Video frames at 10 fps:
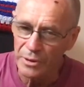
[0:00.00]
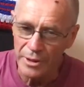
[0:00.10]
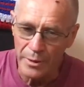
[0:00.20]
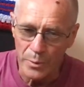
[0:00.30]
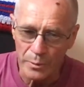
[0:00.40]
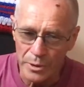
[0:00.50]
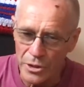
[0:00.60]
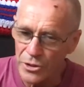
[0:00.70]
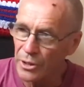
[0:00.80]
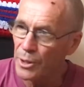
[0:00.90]
anyone wanted to
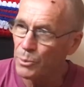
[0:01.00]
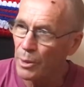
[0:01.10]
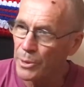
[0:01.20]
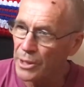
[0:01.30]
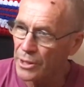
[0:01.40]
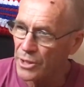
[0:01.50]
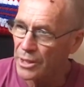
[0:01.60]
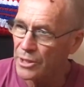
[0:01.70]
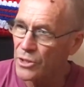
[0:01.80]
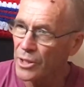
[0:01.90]
sell their property, I'd say
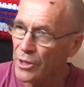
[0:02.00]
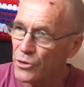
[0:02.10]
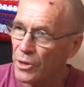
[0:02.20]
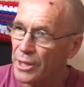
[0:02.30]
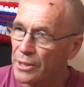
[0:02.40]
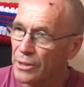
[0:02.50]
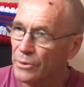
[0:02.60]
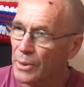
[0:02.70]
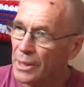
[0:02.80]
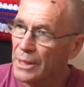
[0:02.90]
just go straight
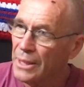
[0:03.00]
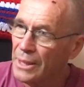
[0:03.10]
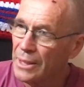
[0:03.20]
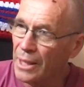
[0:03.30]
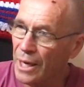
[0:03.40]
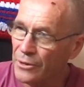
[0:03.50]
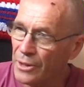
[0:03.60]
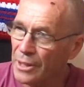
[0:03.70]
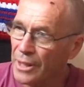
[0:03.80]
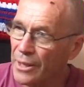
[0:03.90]
to
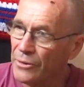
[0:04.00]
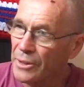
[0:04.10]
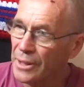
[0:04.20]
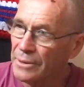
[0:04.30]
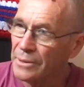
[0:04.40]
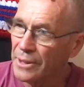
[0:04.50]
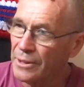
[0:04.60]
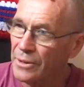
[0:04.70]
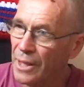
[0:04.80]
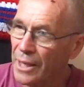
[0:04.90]
Oakley there and
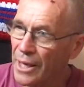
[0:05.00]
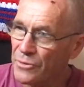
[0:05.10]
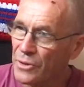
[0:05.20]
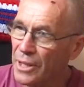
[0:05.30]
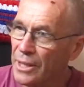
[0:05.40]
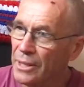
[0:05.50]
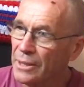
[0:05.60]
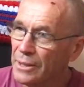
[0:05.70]
ask for Dean.